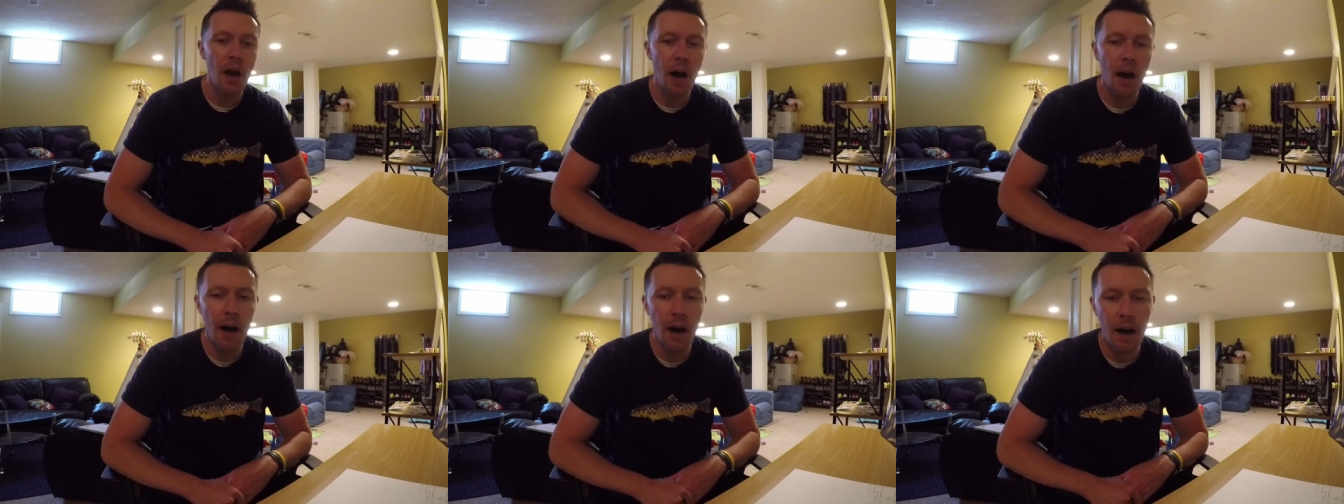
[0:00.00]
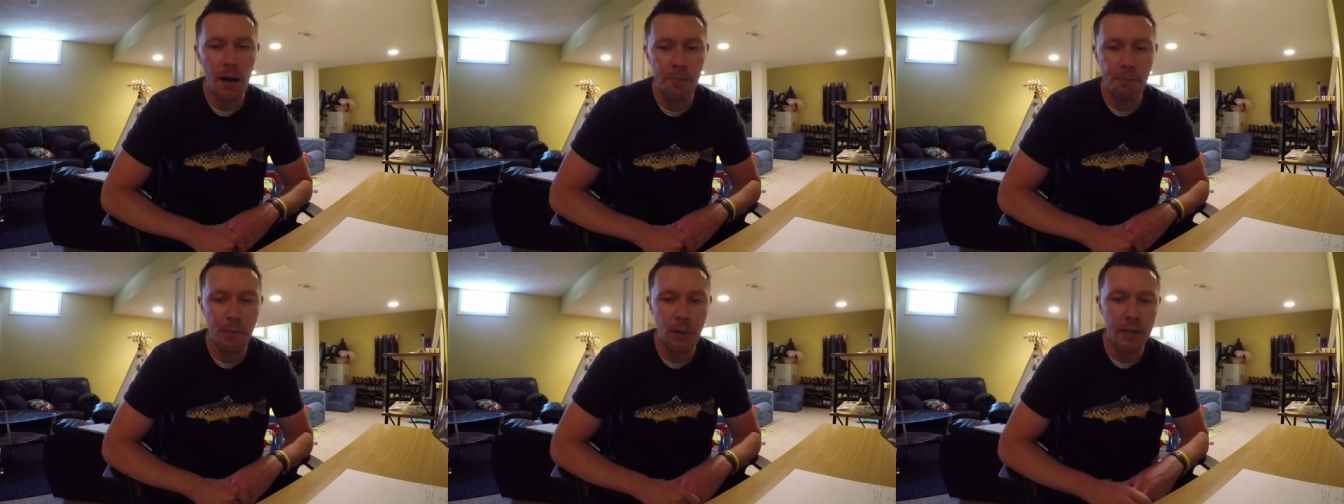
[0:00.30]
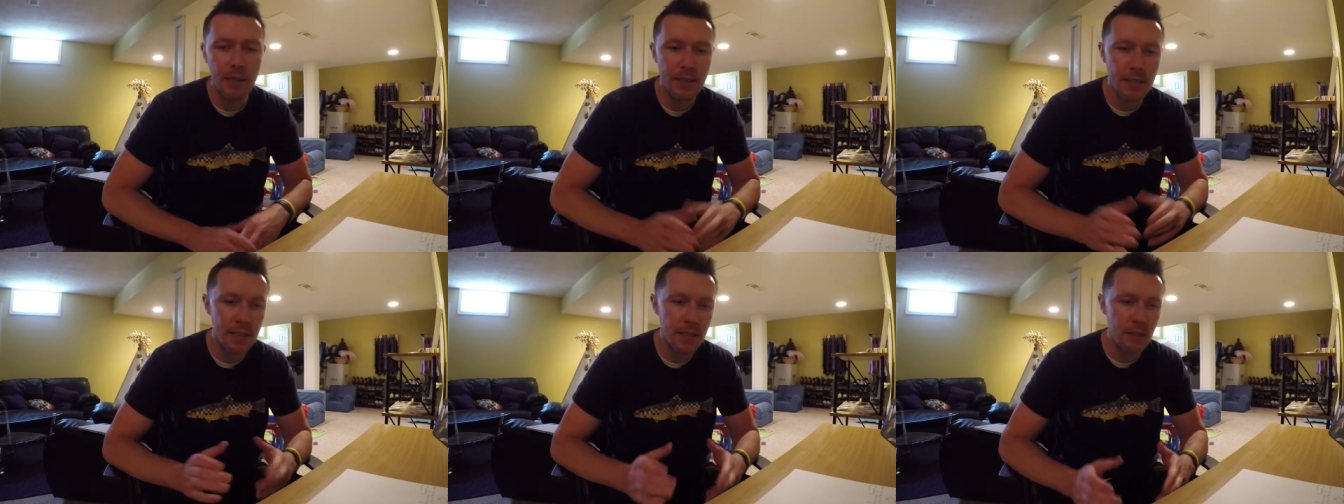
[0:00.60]
Um,
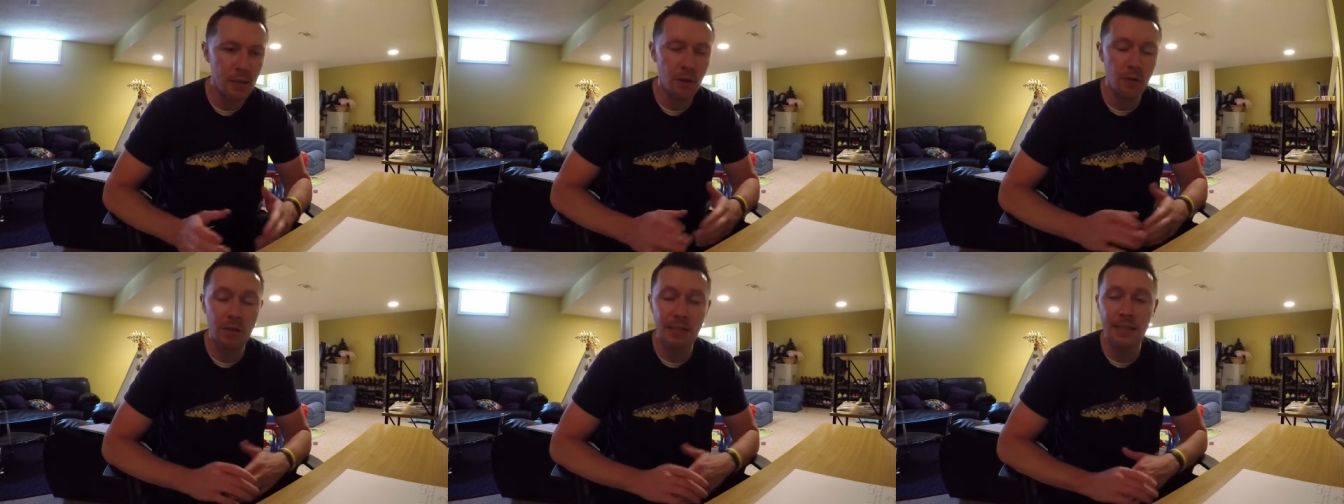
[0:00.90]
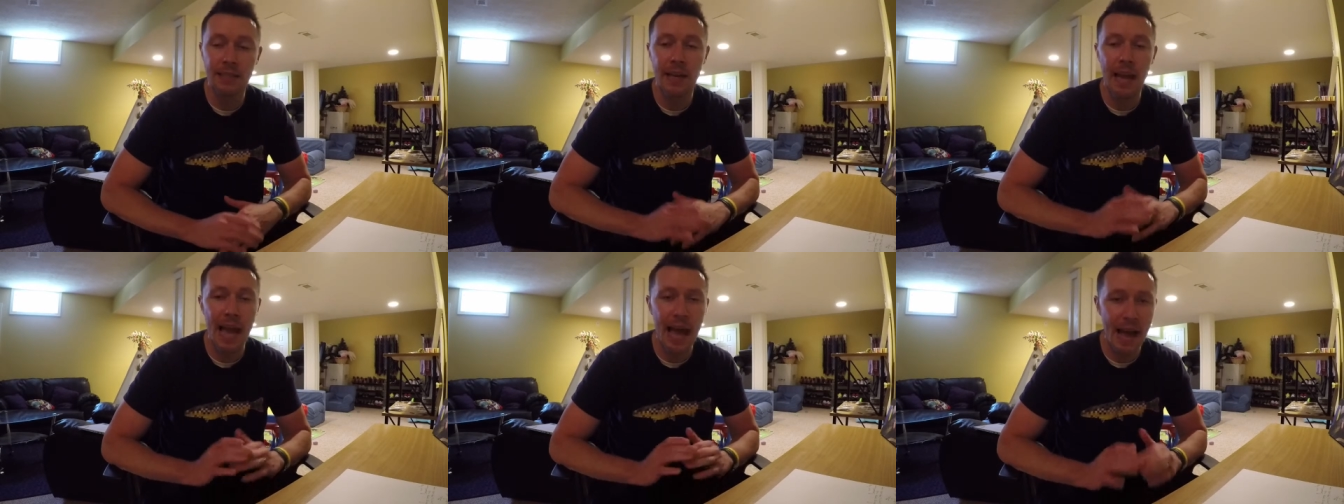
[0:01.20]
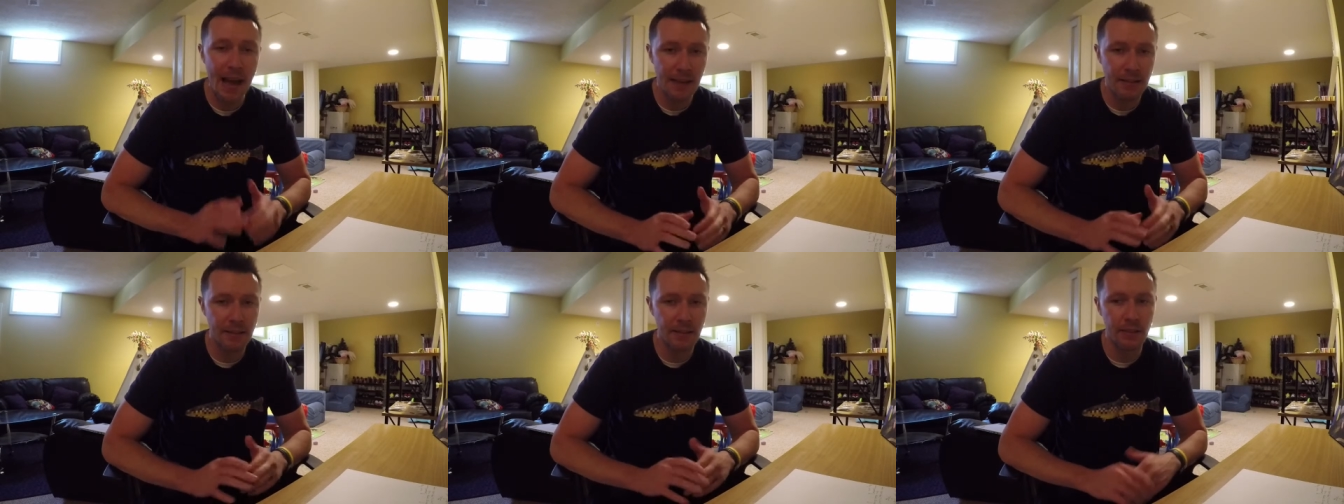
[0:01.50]
but TCO does an
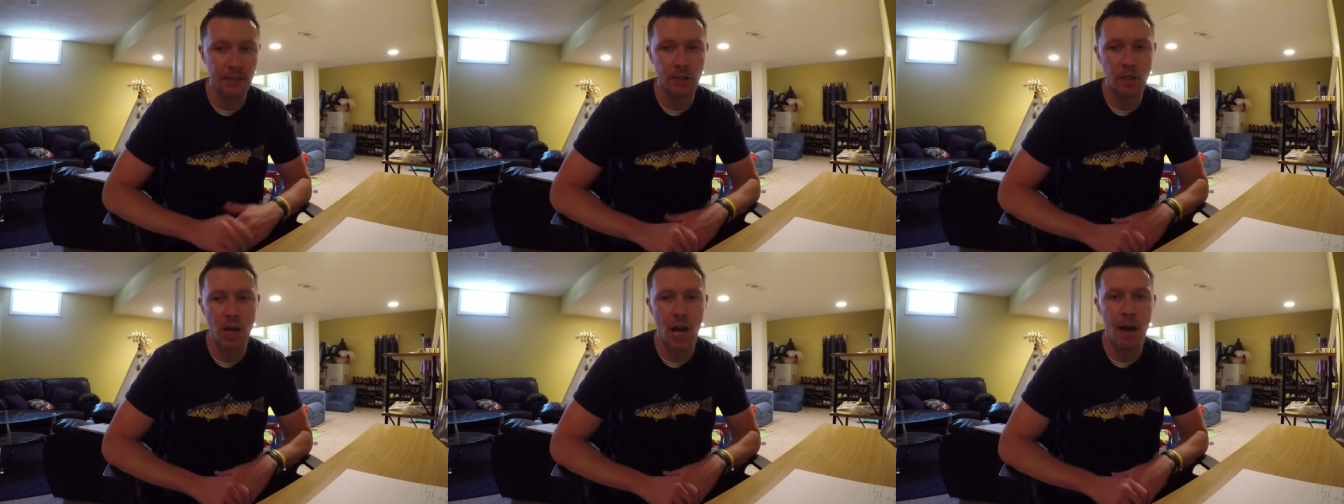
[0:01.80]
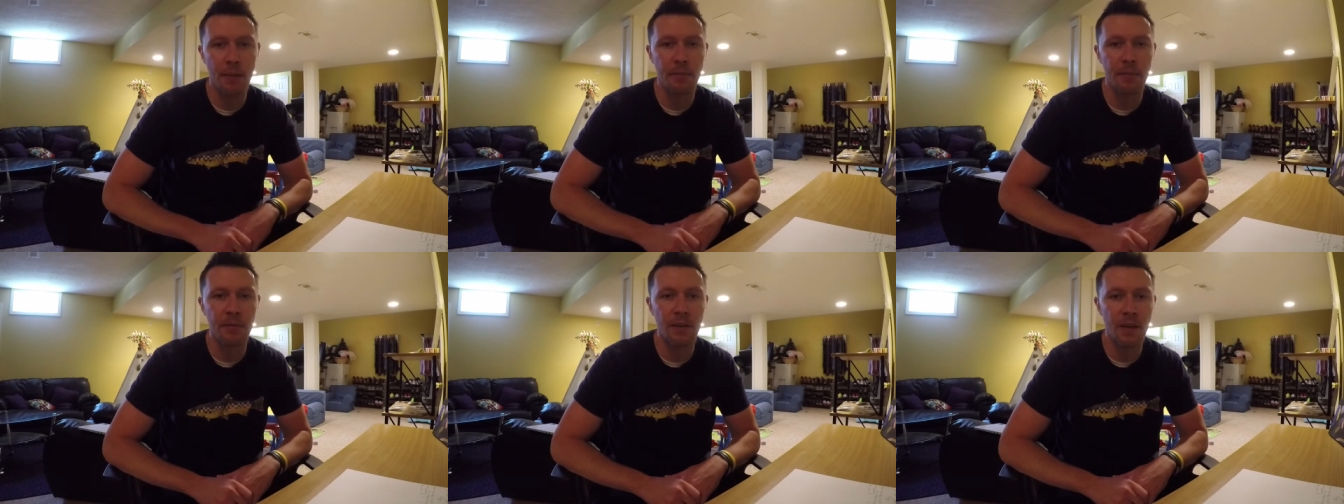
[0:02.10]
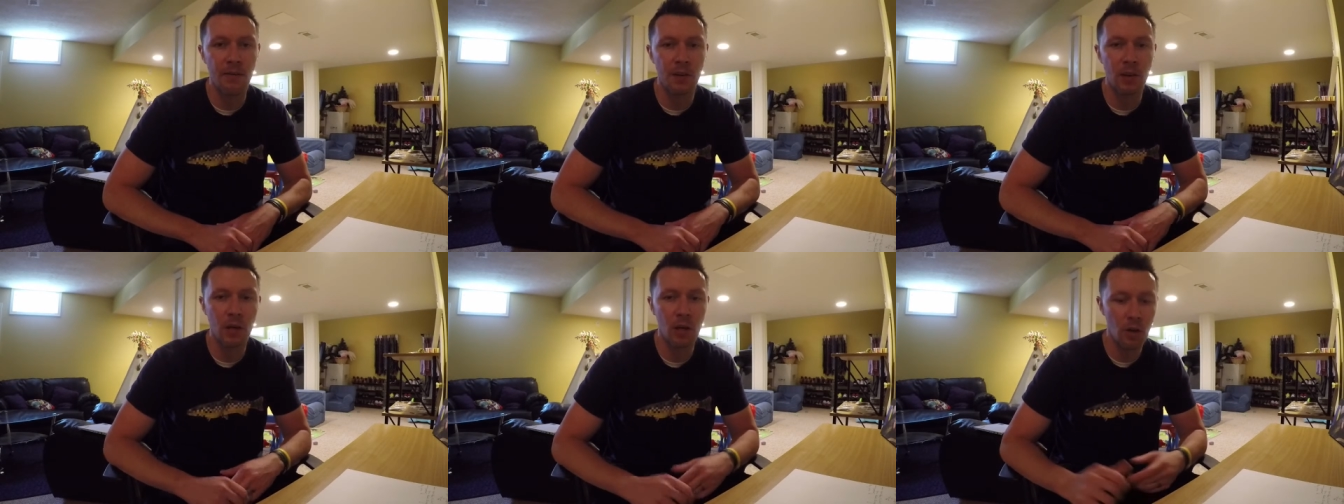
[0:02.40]
excellent job of
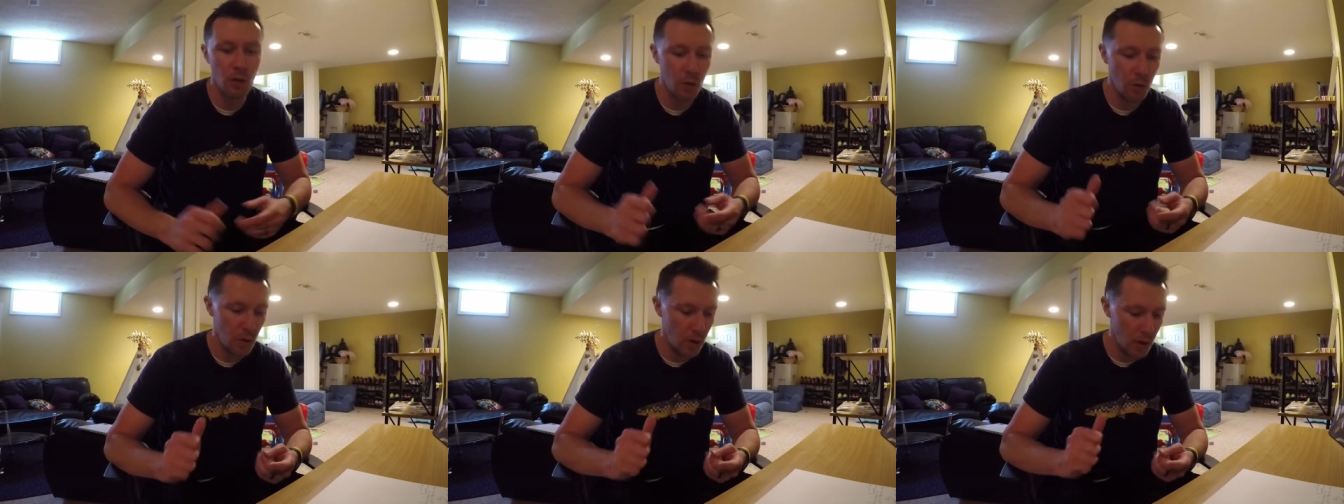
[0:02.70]
giving you,